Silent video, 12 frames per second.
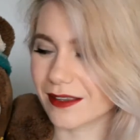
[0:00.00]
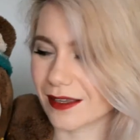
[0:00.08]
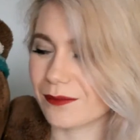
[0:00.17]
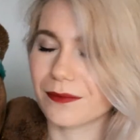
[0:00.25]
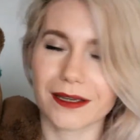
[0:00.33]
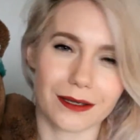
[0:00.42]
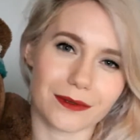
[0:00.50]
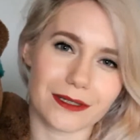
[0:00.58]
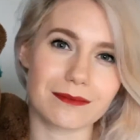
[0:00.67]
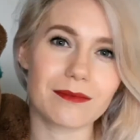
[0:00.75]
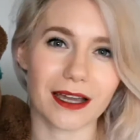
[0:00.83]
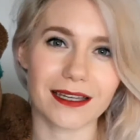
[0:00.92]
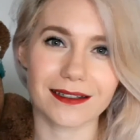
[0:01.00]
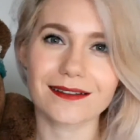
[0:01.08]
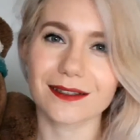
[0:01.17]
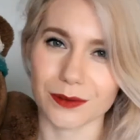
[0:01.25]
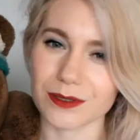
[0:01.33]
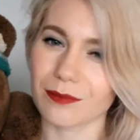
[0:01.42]
He, he was mine.
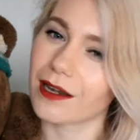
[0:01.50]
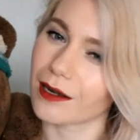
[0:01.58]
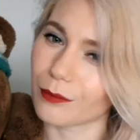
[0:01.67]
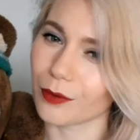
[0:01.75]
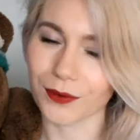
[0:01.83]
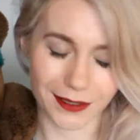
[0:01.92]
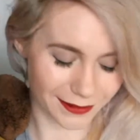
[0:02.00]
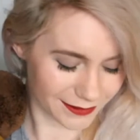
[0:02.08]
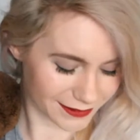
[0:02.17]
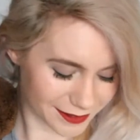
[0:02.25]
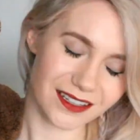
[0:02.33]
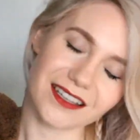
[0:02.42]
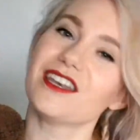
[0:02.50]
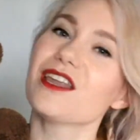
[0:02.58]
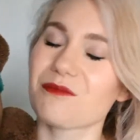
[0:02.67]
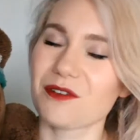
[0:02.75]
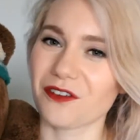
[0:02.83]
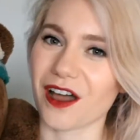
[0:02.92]
He was my number one.
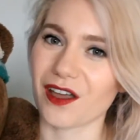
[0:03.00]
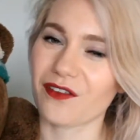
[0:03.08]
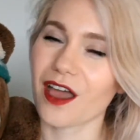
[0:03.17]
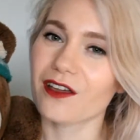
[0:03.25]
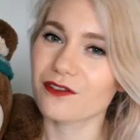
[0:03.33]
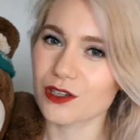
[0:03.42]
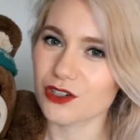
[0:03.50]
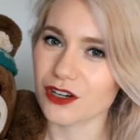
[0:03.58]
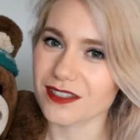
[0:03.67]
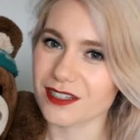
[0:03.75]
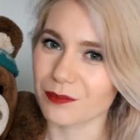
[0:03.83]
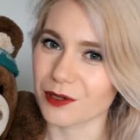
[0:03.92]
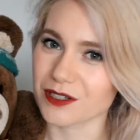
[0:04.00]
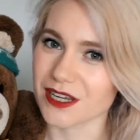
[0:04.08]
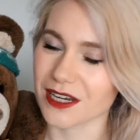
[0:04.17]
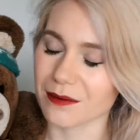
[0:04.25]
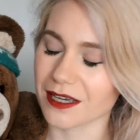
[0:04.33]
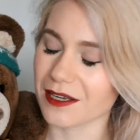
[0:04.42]
Number five, have you dressed up your
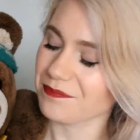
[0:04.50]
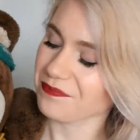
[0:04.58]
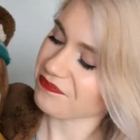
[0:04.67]
teddy bear?